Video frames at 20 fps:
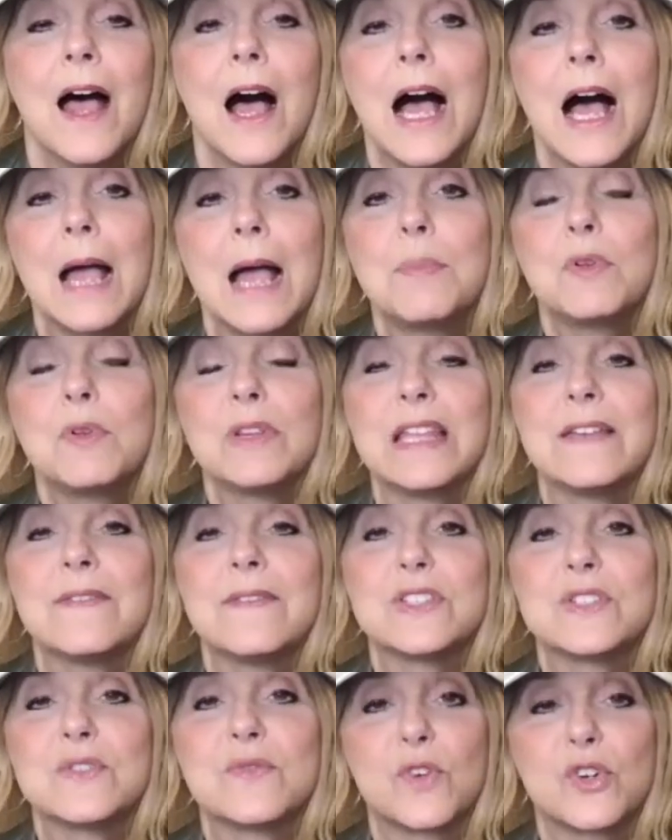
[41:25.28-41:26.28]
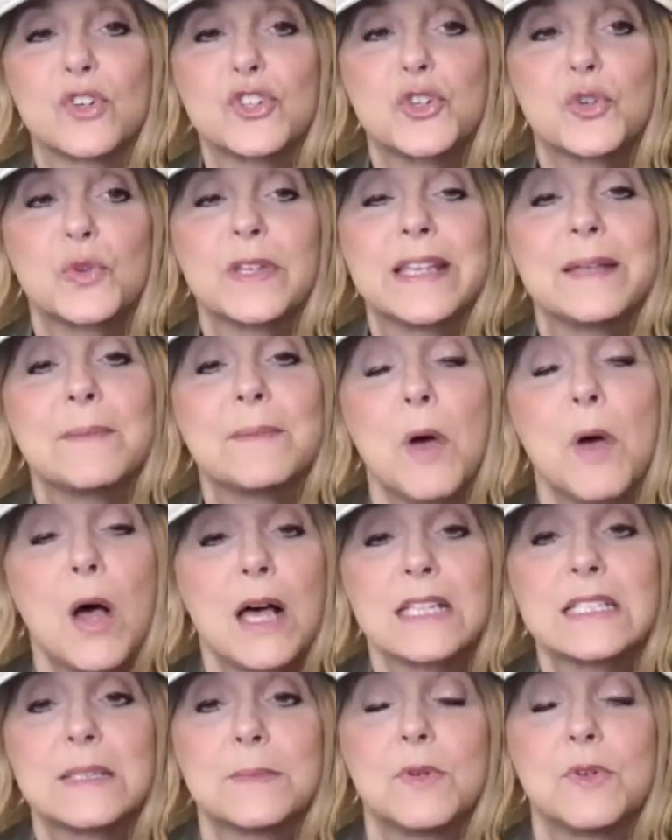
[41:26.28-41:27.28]
I believe it's virtually
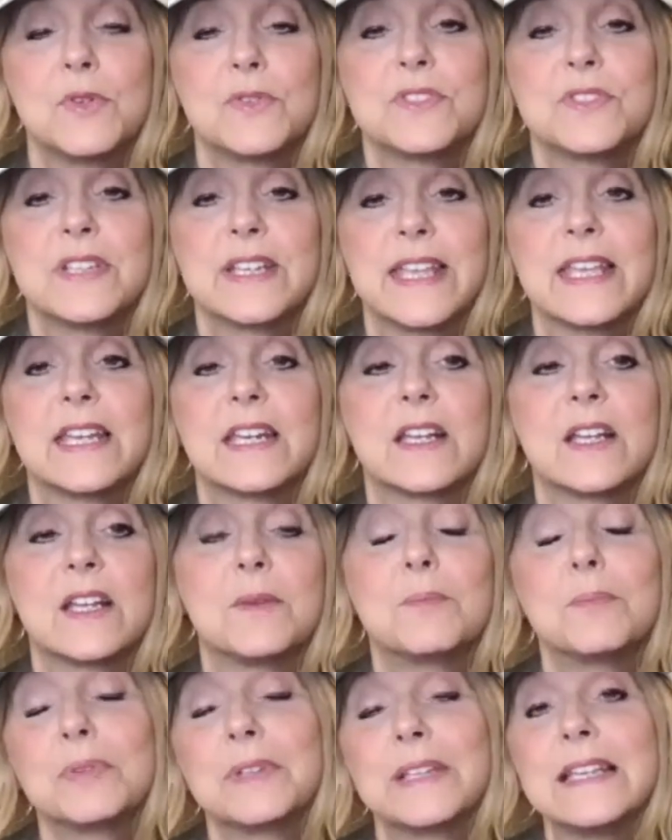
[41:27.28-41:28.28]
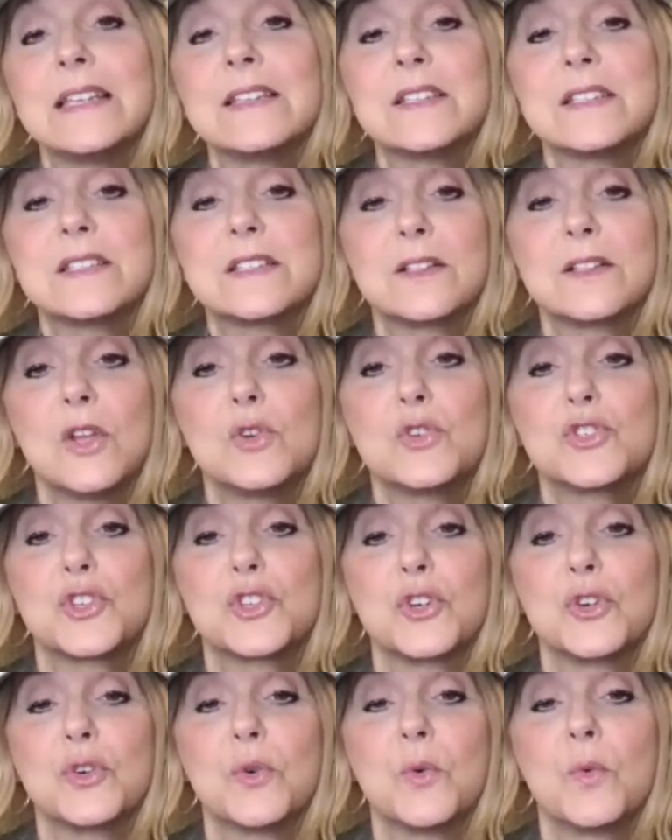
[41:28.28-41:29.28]
impossible to get a complete
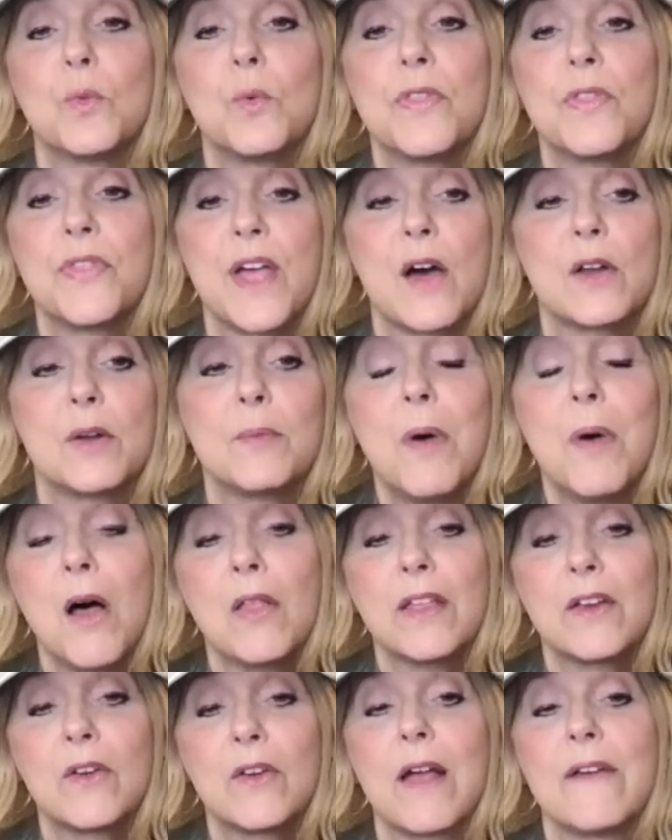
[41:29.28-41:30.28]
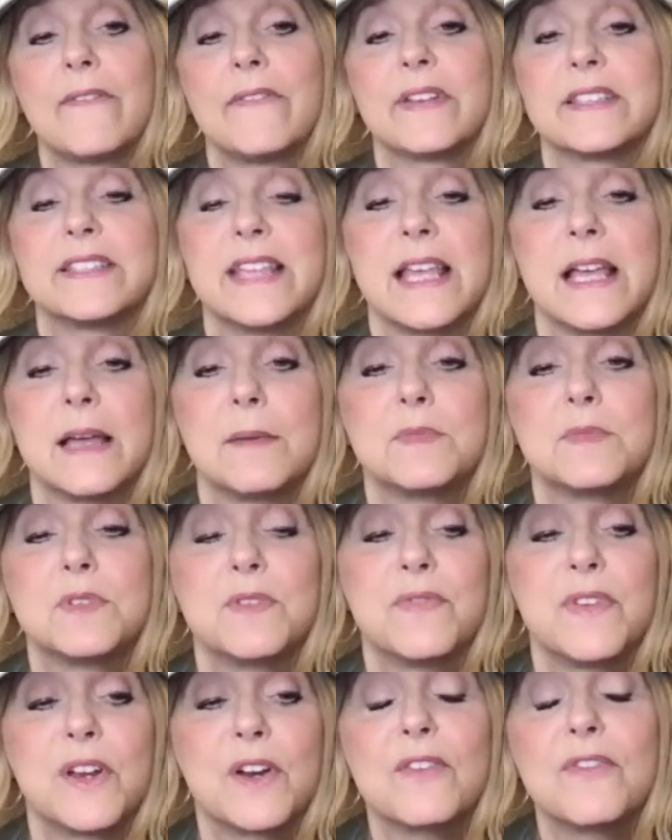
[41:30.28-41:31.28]
disclosure without a polygraph exam to
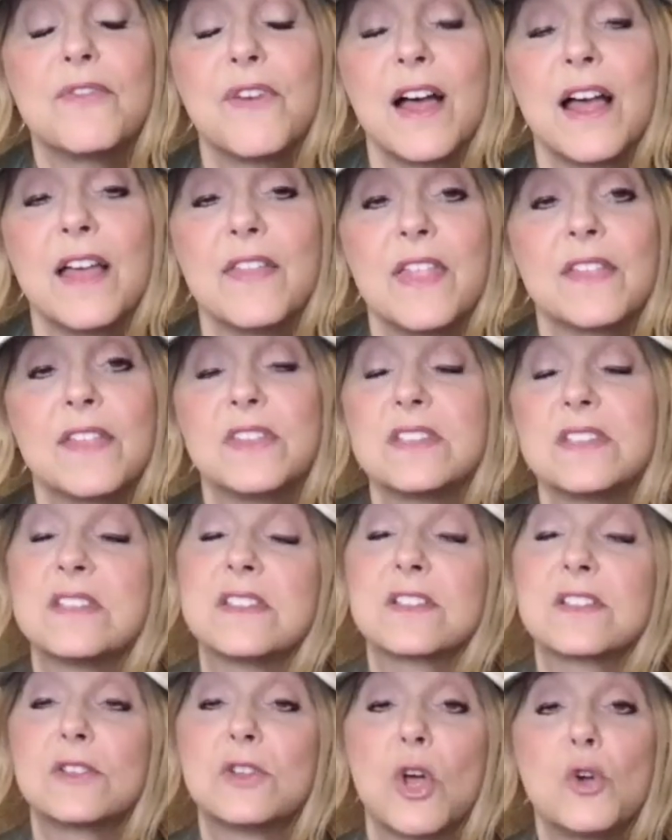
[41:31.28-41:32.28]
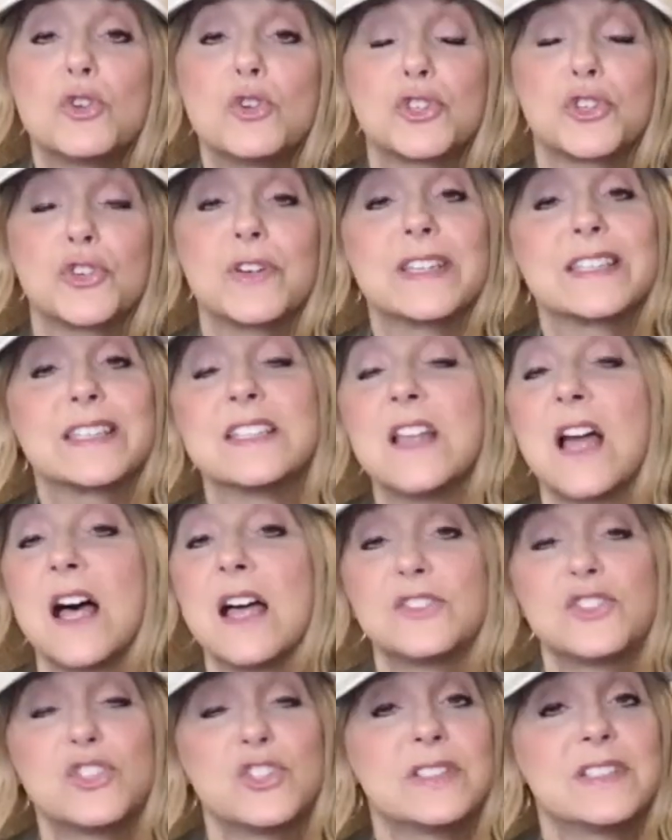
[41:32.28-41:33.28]
verify that the disclosure is
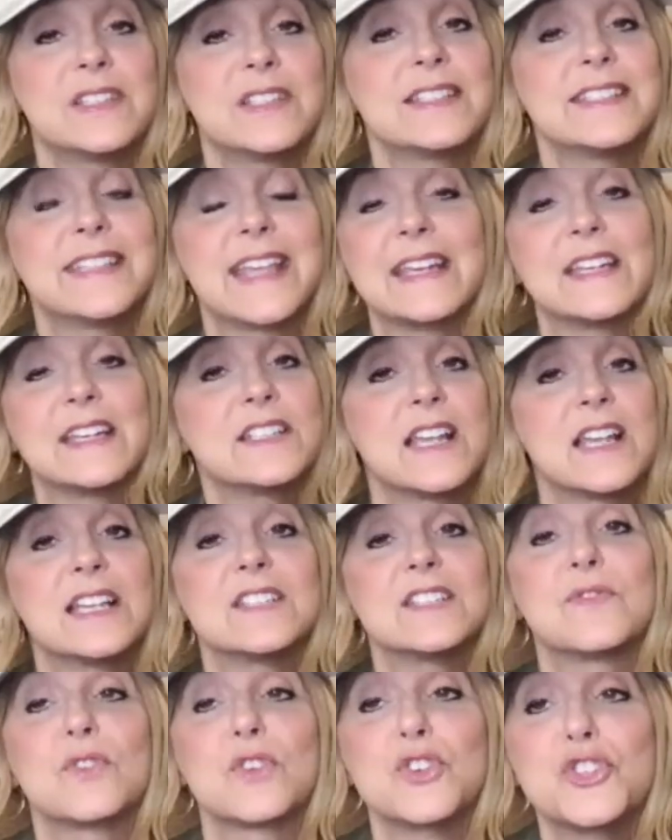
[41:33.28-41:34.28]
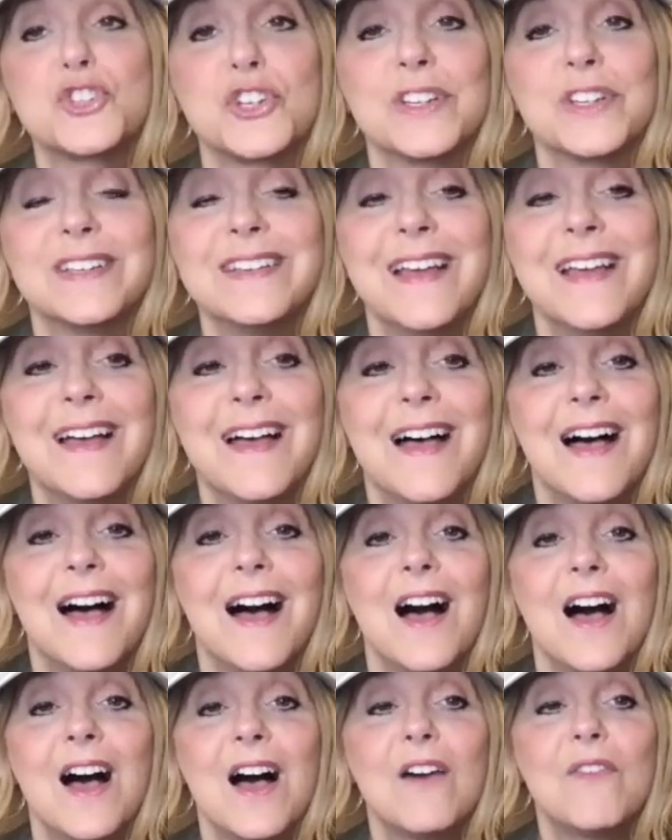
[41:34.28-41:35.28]
not just a sanitized version
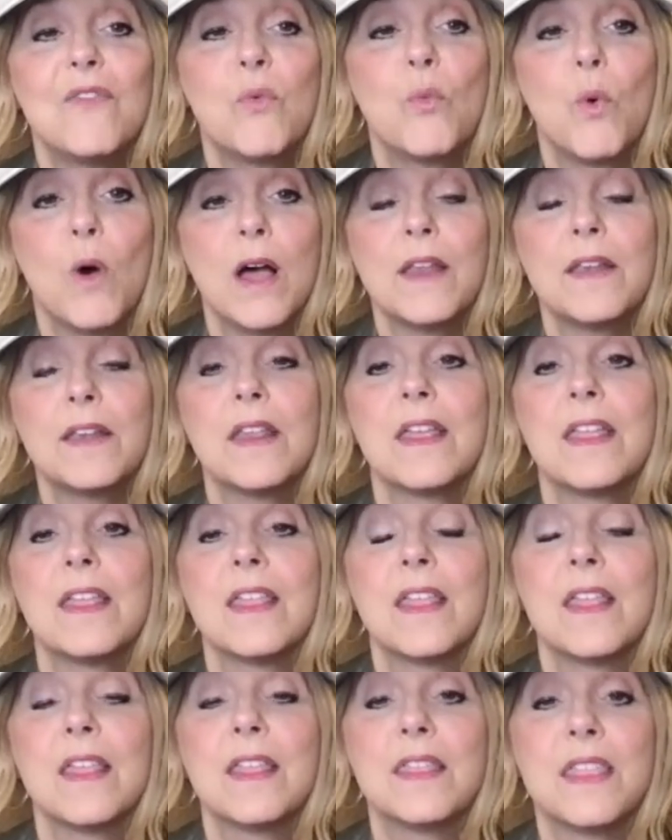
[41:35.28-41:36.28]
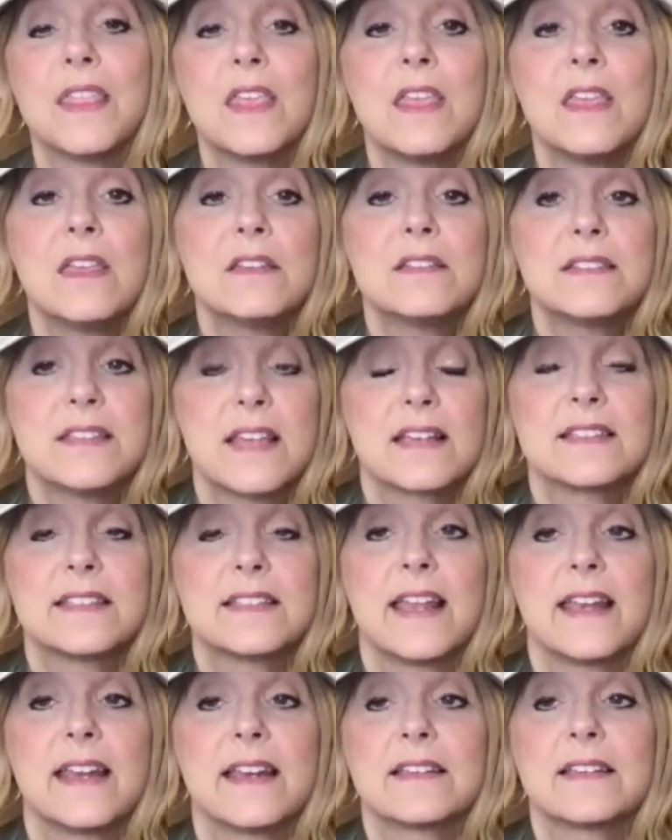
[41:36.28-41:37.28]
of what the sex
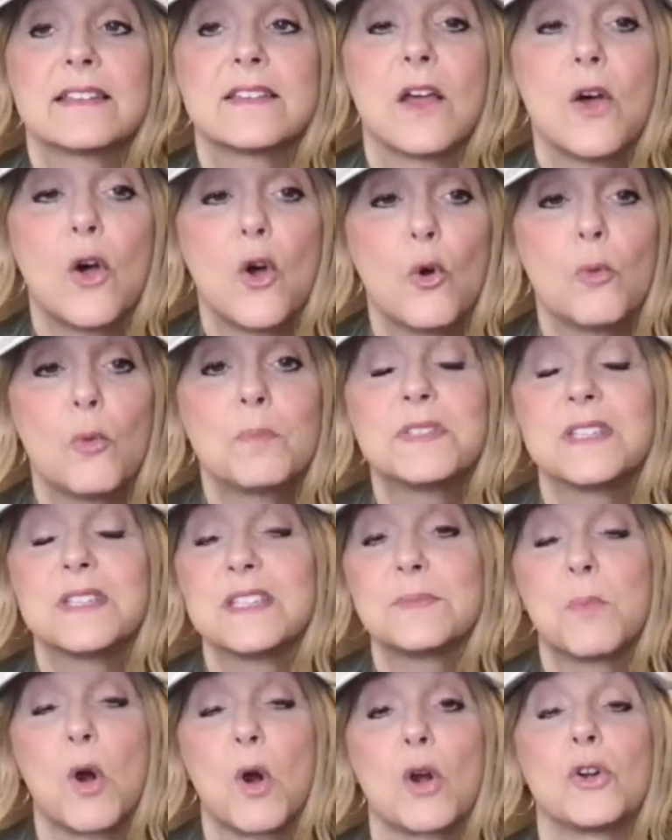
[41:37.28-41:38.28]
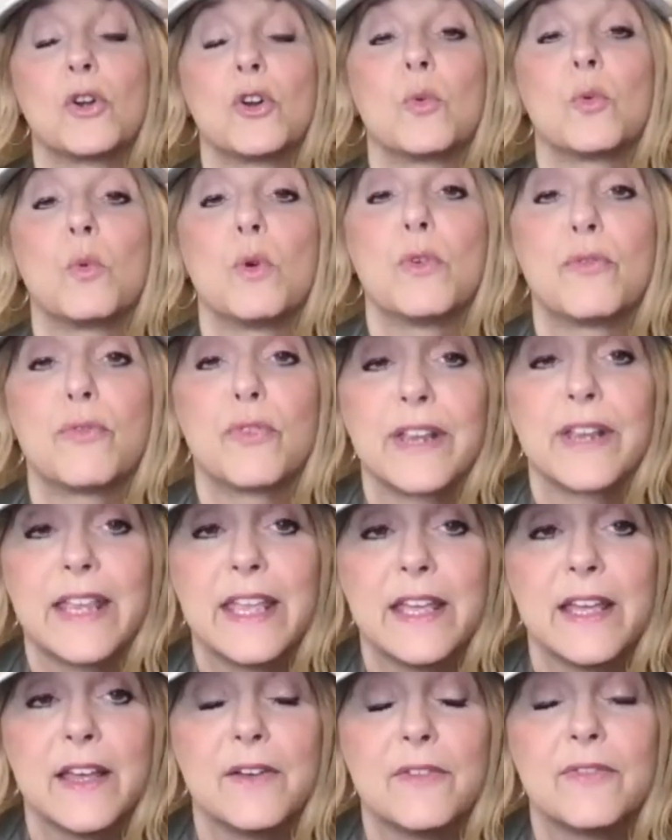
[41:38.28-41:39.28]
addict hopes his partner will
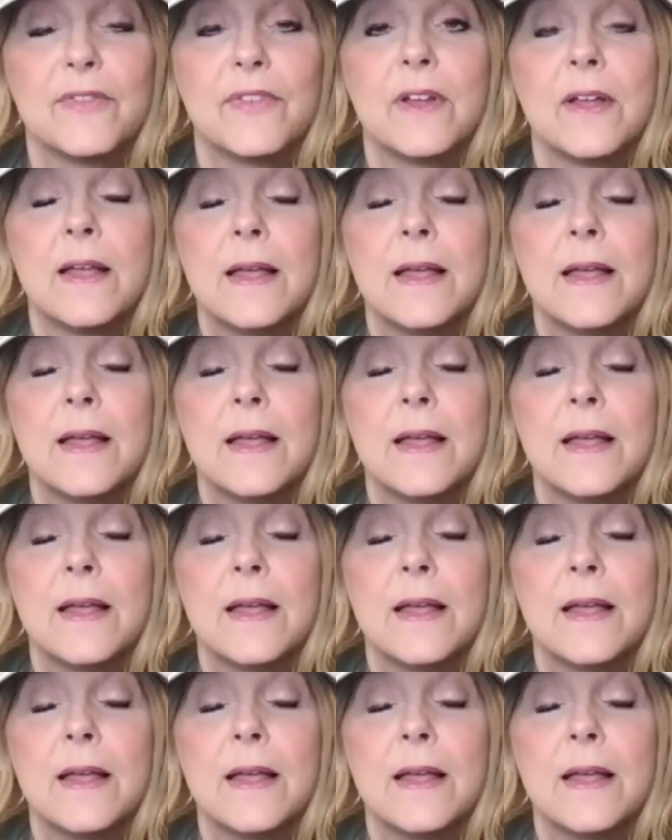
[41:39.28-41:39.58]
forgive.